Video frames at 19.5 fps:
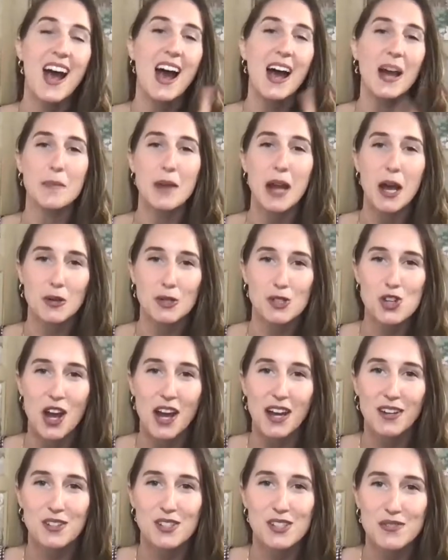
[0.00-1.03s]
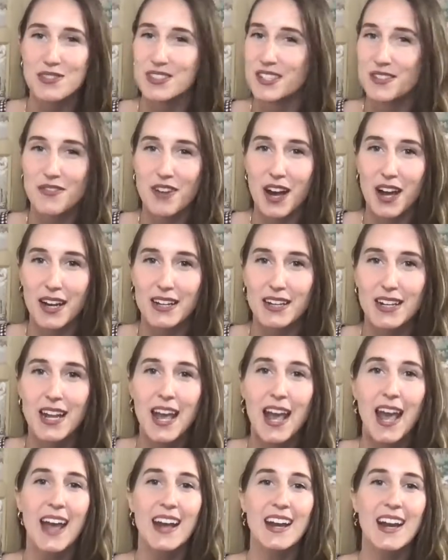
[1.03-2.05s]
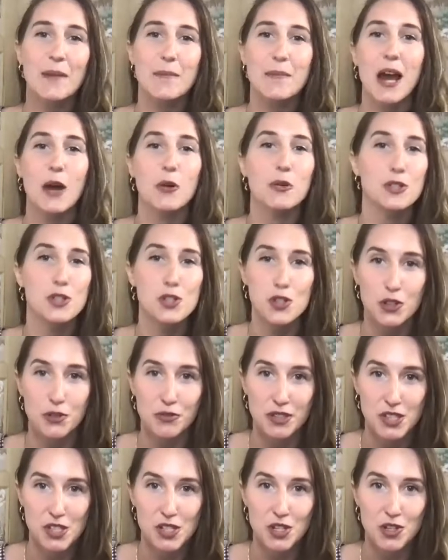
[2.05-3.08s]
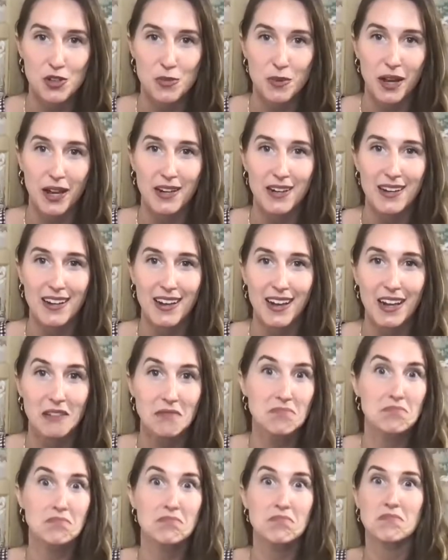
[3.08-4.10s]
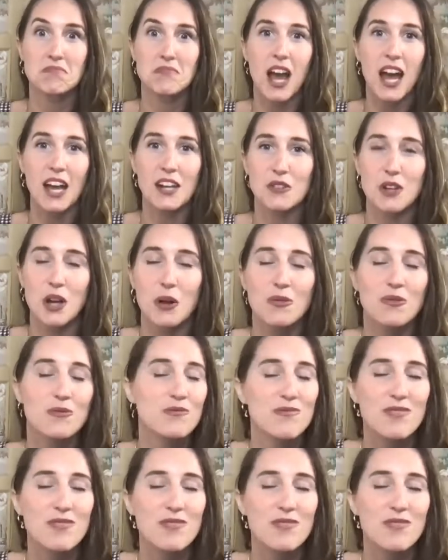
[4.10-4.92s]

I'm now a child of the divine, and I'm now in service to humanity. I don't know.